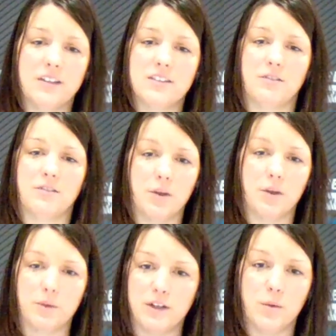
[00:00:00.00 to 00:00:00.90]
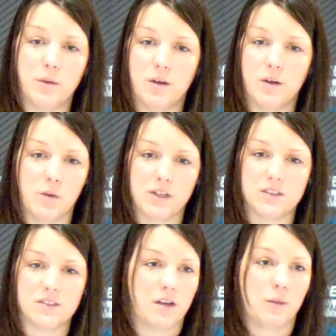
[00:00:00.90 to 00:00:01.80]
in a row and knowing
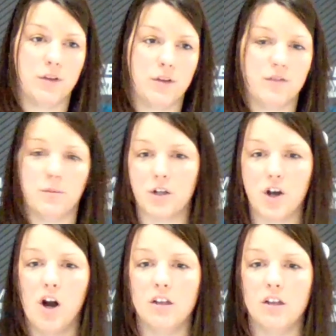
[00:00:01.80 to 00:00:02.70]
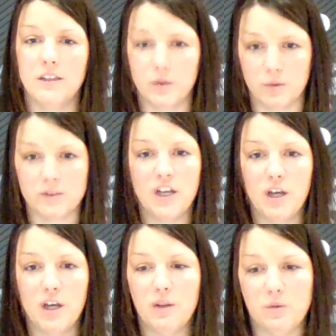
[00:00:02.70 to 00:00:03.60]
what's a put from a call and those
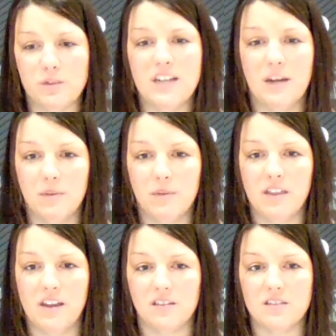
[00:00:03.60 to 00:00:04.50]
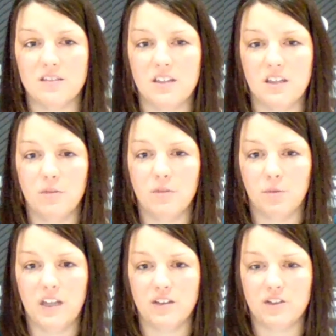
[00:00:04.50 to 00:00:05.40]
type of things, and
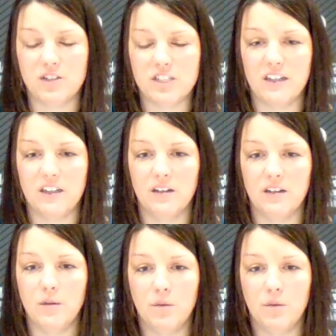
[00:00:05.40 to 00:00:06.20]
really understanding